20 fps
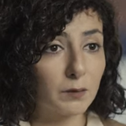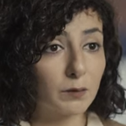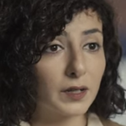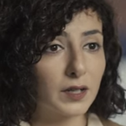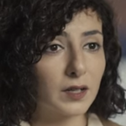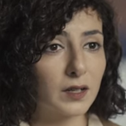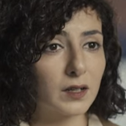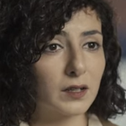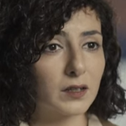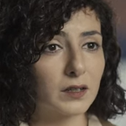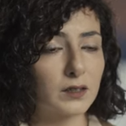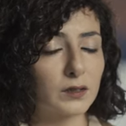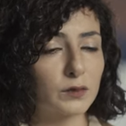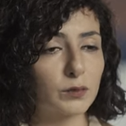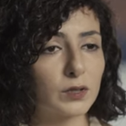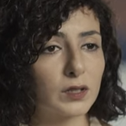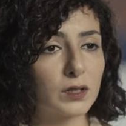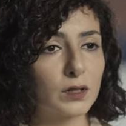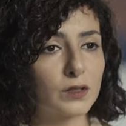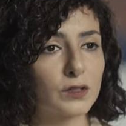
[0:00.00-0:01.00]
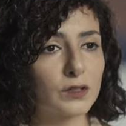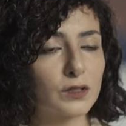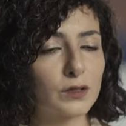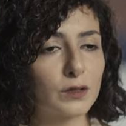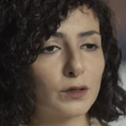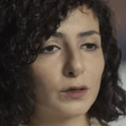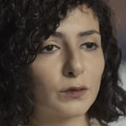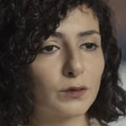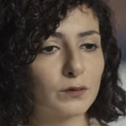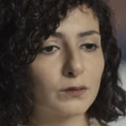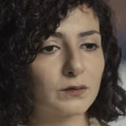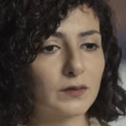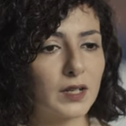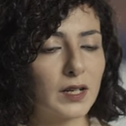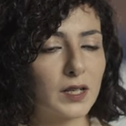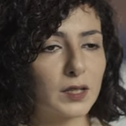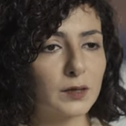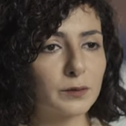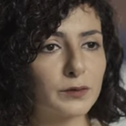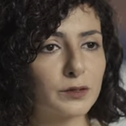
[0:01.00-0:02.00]
but it will also
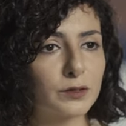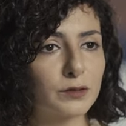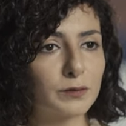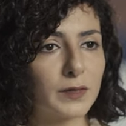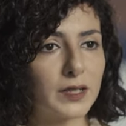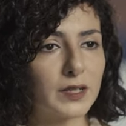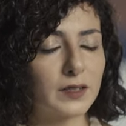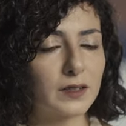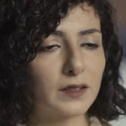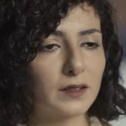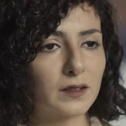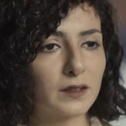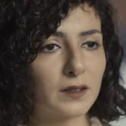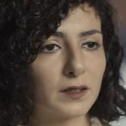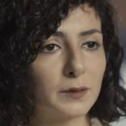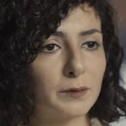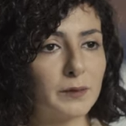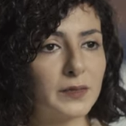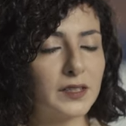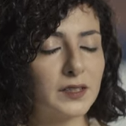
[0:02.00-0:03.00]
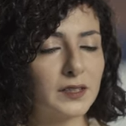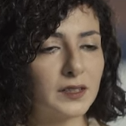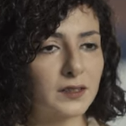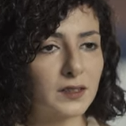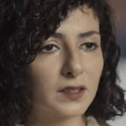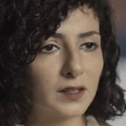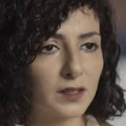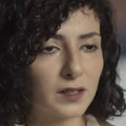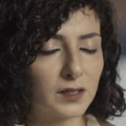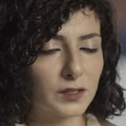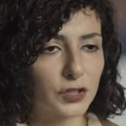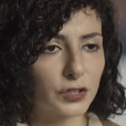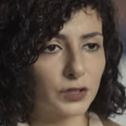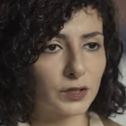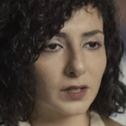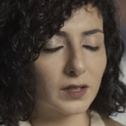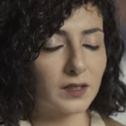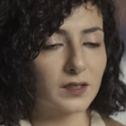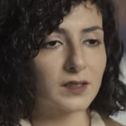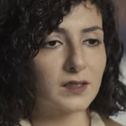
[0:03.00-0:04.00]
help to make Armenian
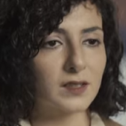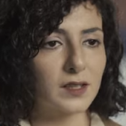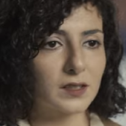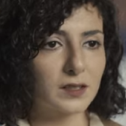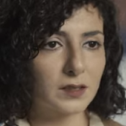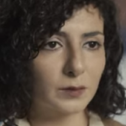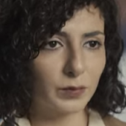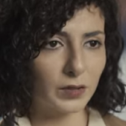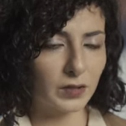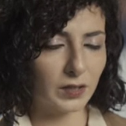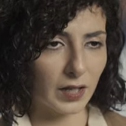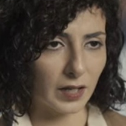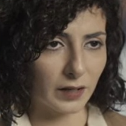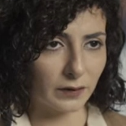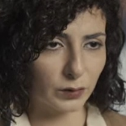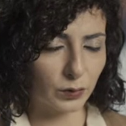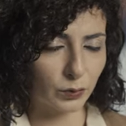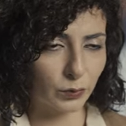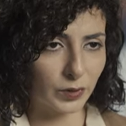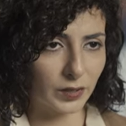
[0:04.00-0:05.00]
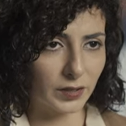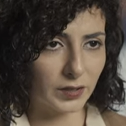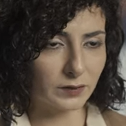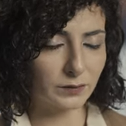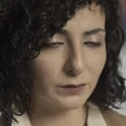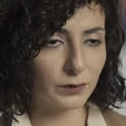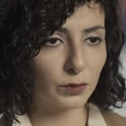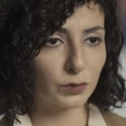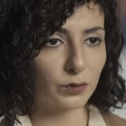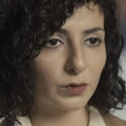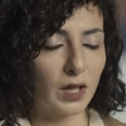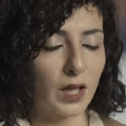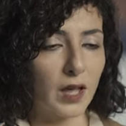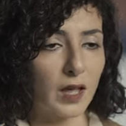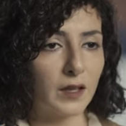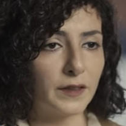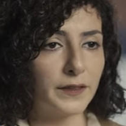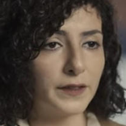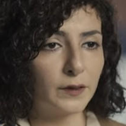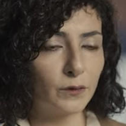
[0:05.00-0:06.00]
culture accessible everywhere to
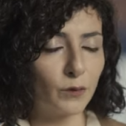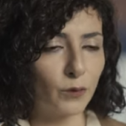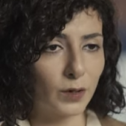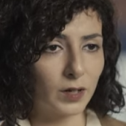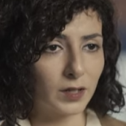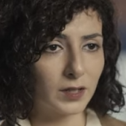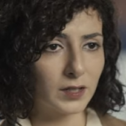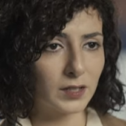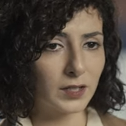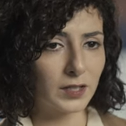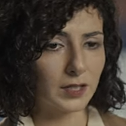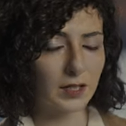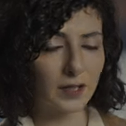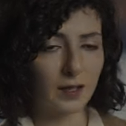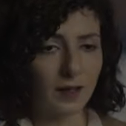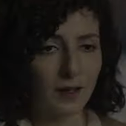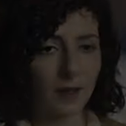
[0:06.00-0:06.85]
anyone